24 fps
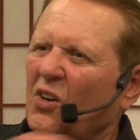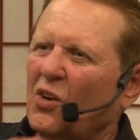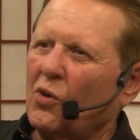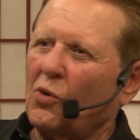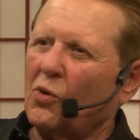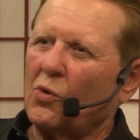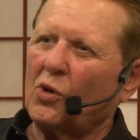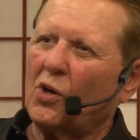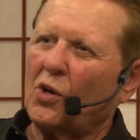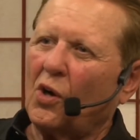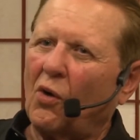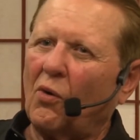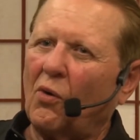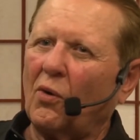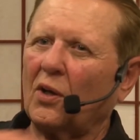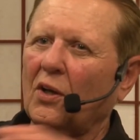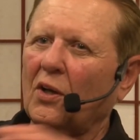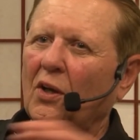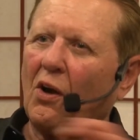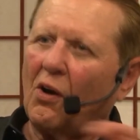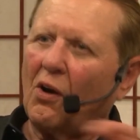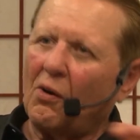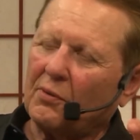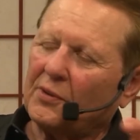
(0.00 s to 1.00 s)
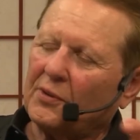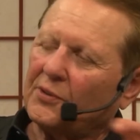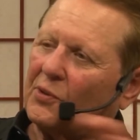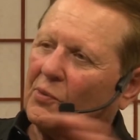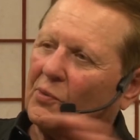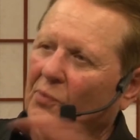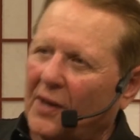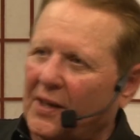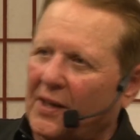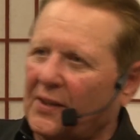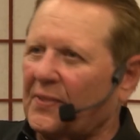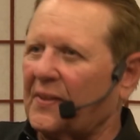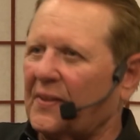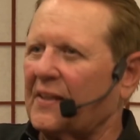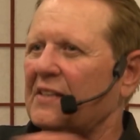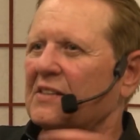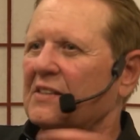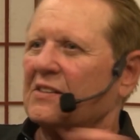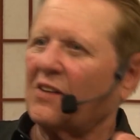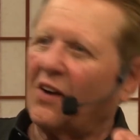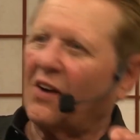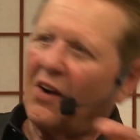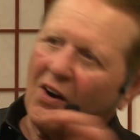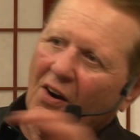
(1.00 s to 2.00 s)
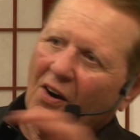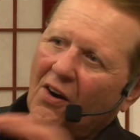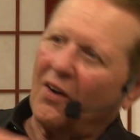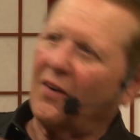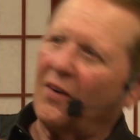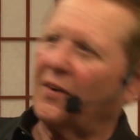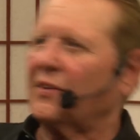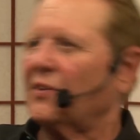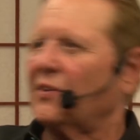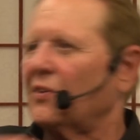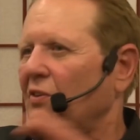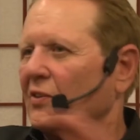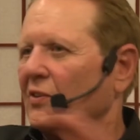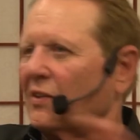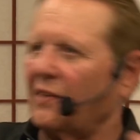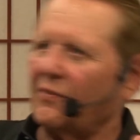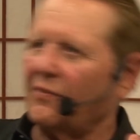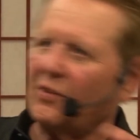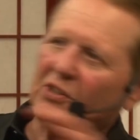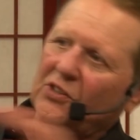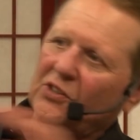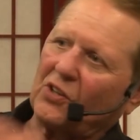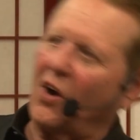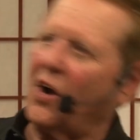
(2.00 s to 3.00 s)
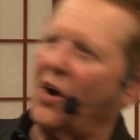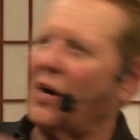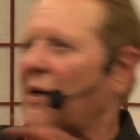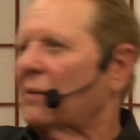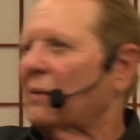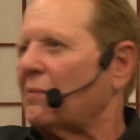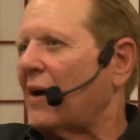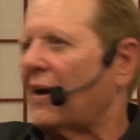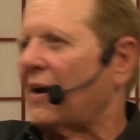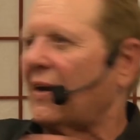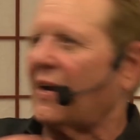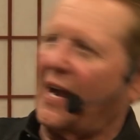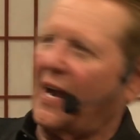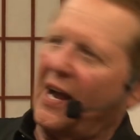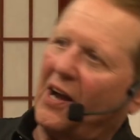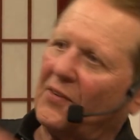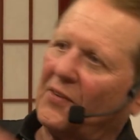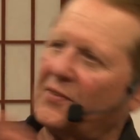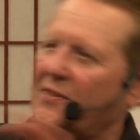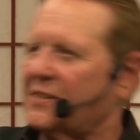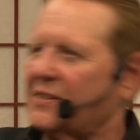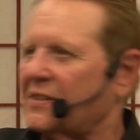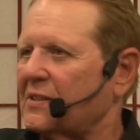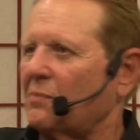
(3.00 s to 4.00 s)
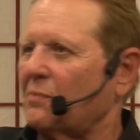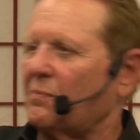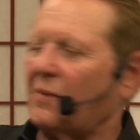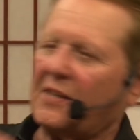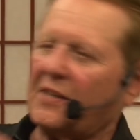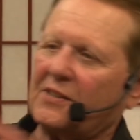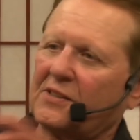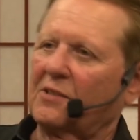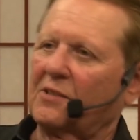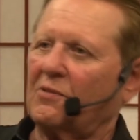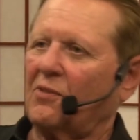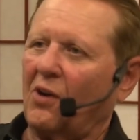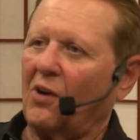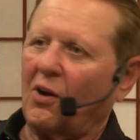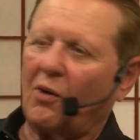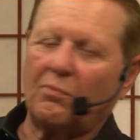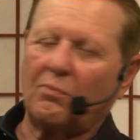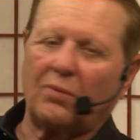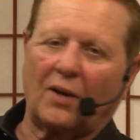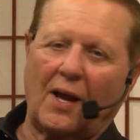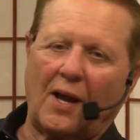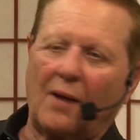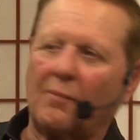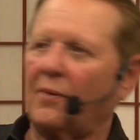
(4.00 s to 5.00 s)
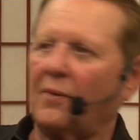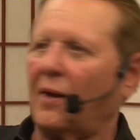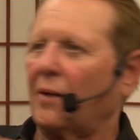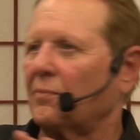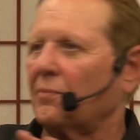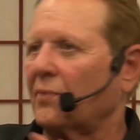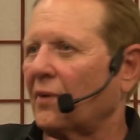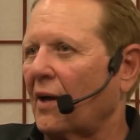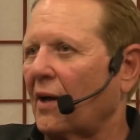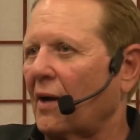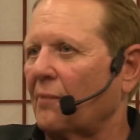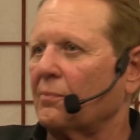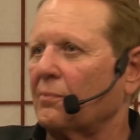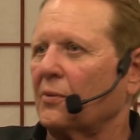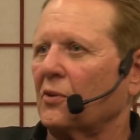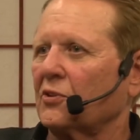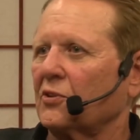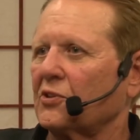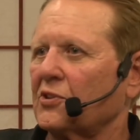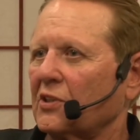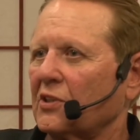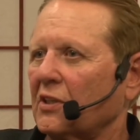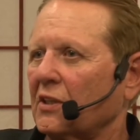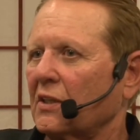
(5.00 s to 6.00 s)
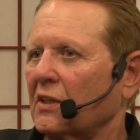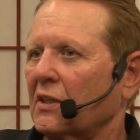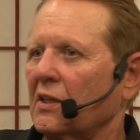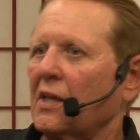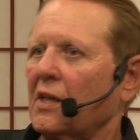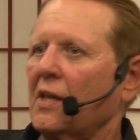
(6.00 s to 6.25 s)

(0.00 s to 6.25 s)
who go along with the way things are and even talk about how this is the best of all, blah, blah, blah bullshit,